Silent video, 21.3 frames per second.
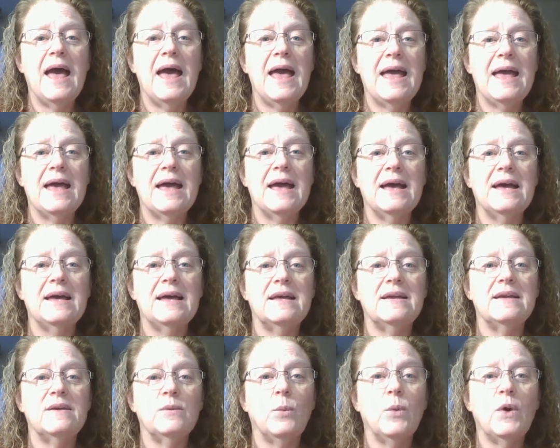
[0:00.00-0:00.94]

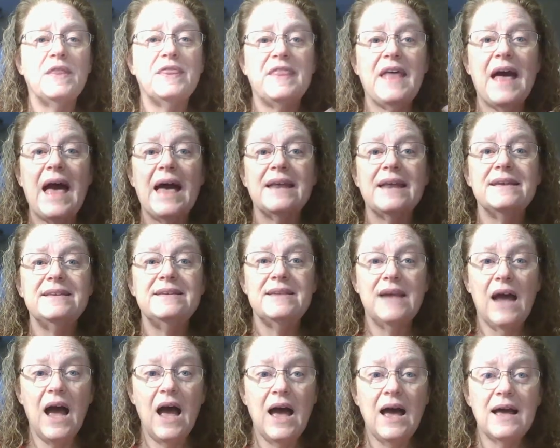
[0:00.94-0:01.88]
and what that
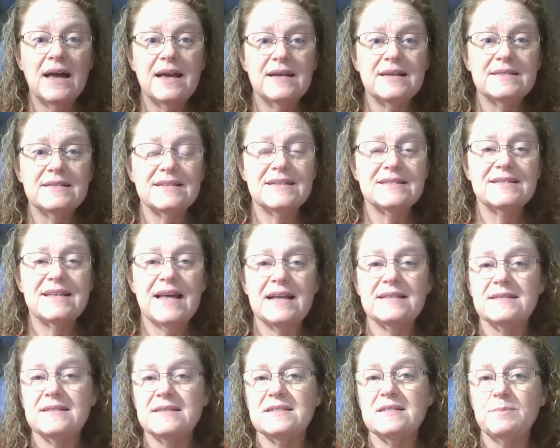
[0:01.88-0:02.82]
does is
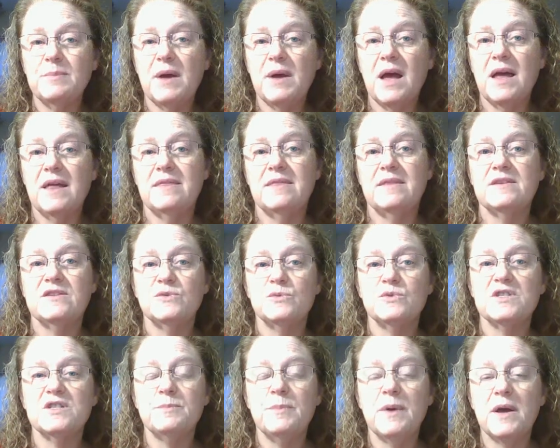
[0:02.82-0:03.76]
that's a spot that's
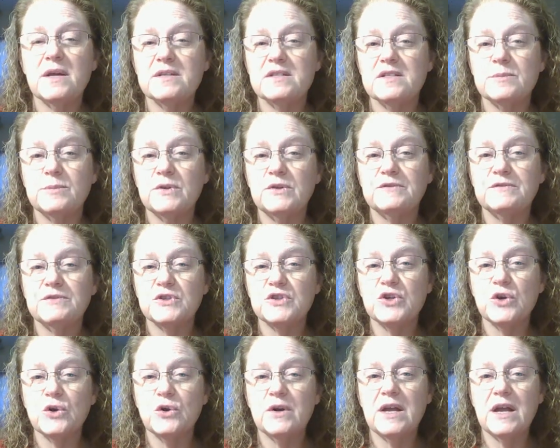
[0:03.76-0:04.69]
responsible for
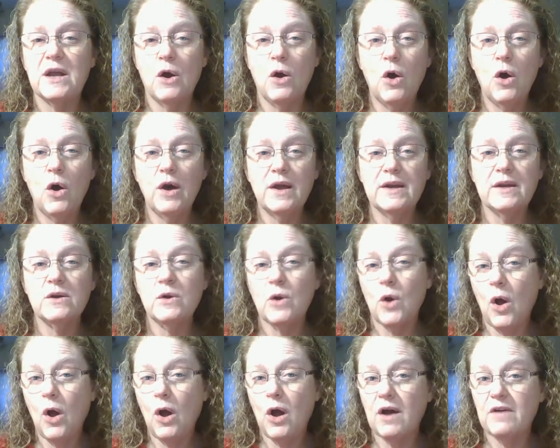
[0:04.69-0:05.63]
turning on and
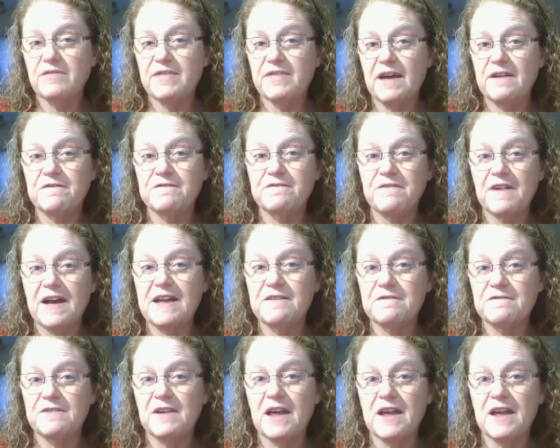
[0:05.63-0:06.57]
off that
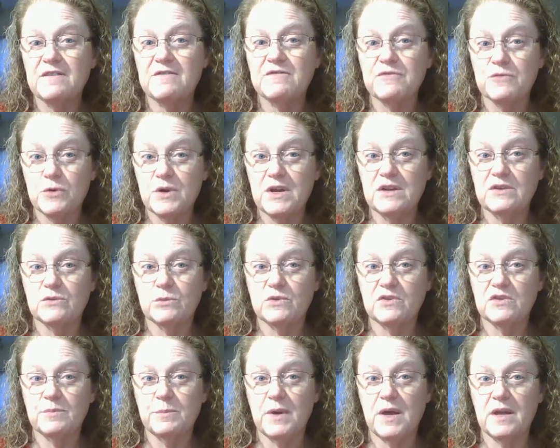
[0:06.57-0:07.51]
fight, flight, freeze
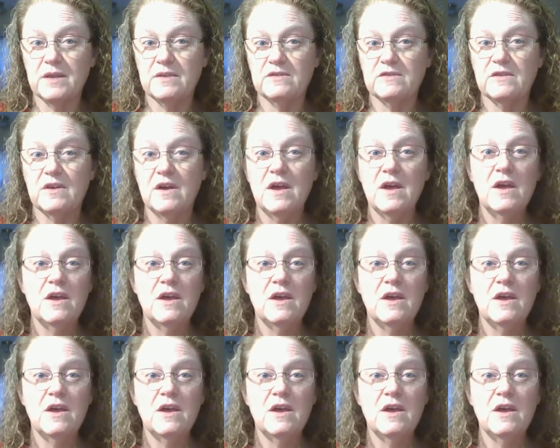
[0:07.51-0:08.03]
response.